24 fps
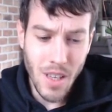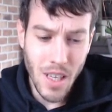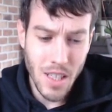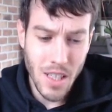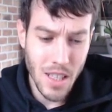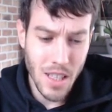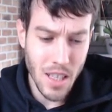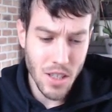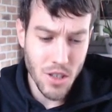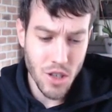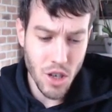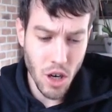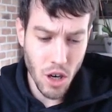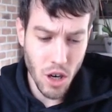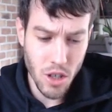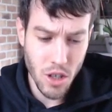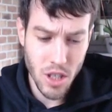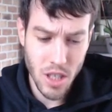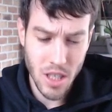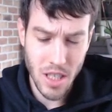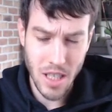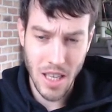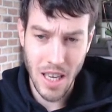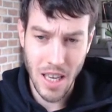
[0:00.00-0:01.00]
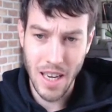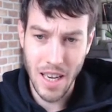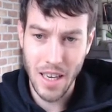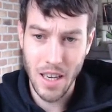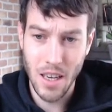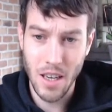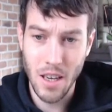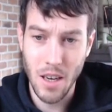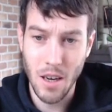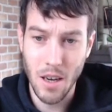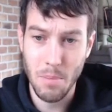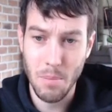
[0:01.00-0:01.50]
that charges like
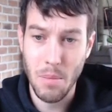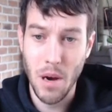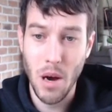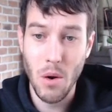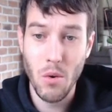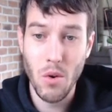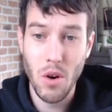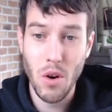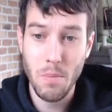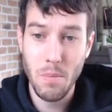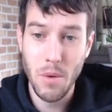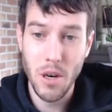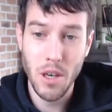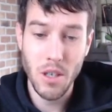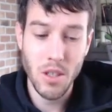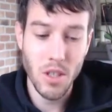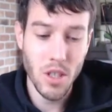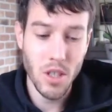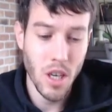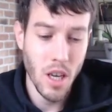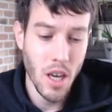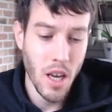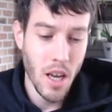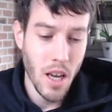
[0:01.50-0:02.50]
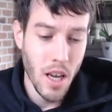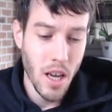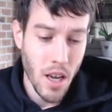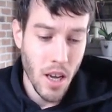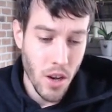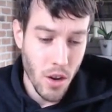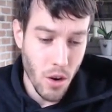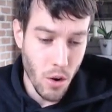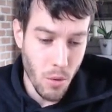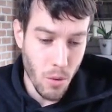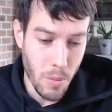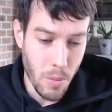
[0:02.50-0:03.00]
a power-up punch.
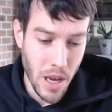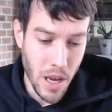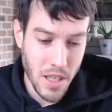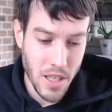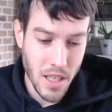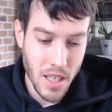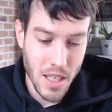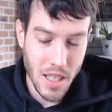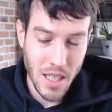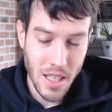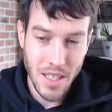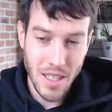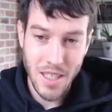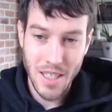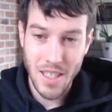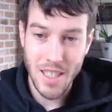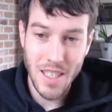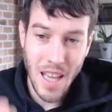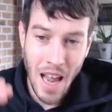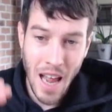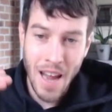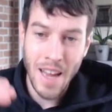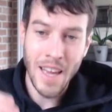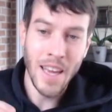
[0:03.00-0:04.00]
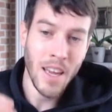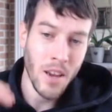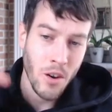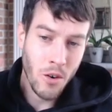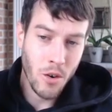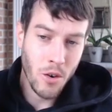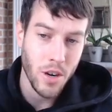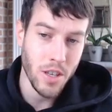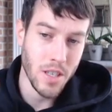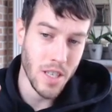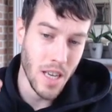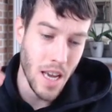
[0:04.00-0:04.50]
You're basically stacking
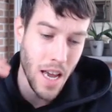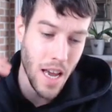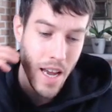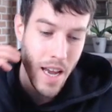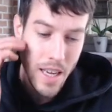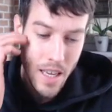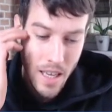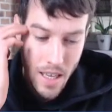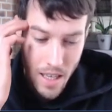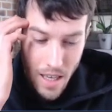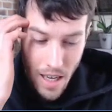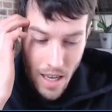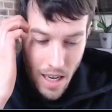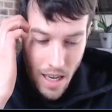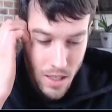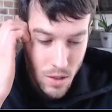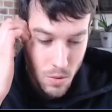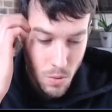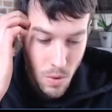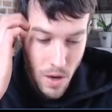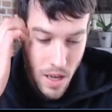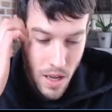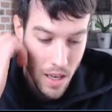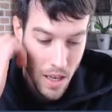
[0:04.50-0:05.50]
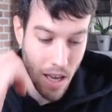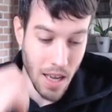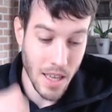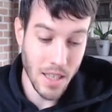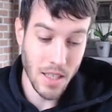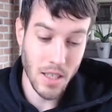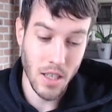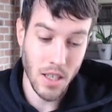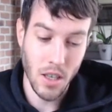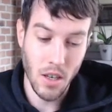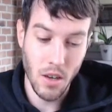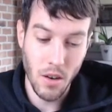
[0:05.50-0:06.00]
your attack as well
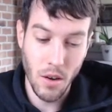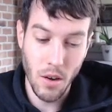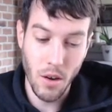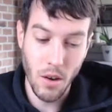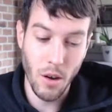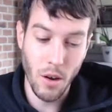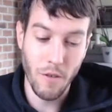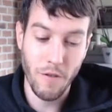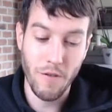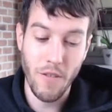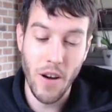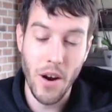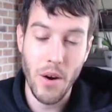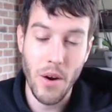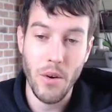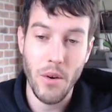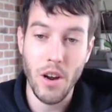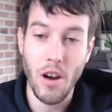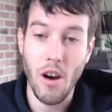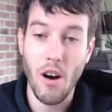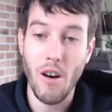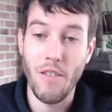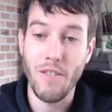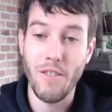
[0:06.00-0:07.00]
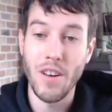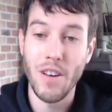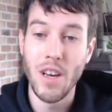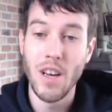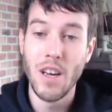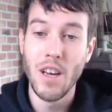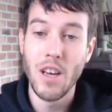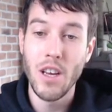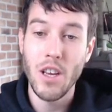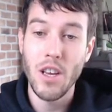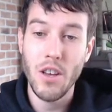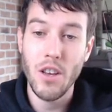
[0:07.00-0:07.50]
as firing off
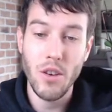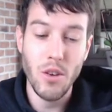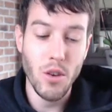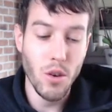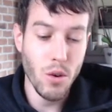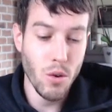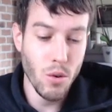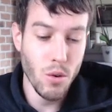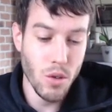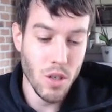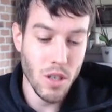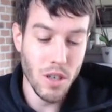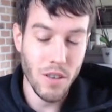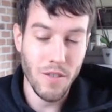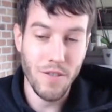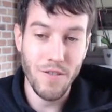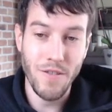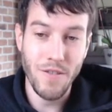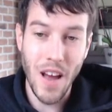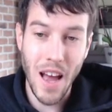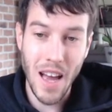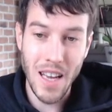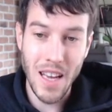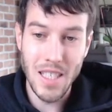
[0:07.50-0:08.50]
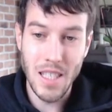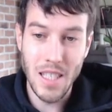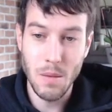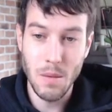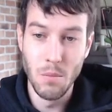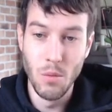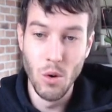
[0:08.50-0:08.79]
huge fast